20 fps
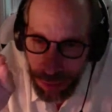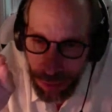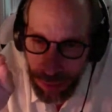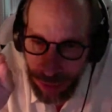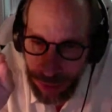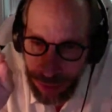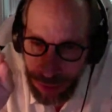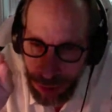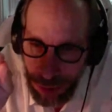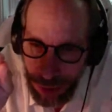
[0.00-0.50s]

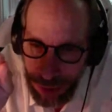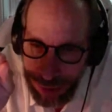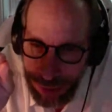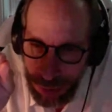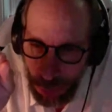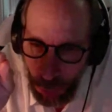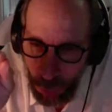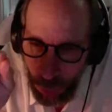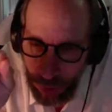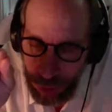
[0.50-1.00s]
that it,
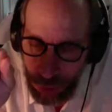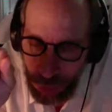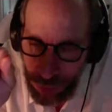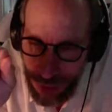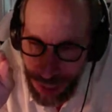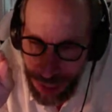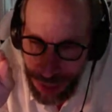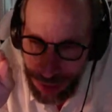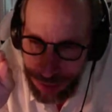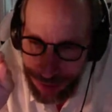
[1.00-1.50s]
what you
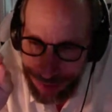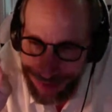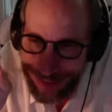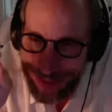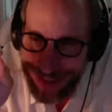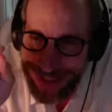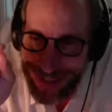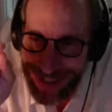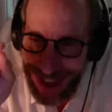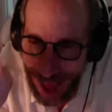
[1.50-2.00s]
need is
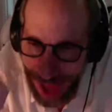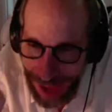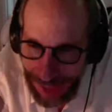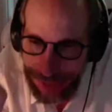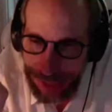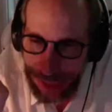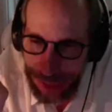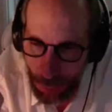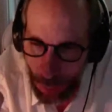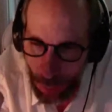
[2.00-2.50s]

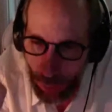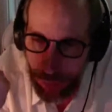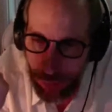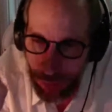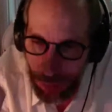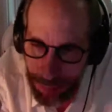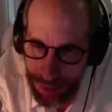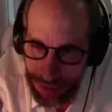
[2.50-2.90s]
exactly what we are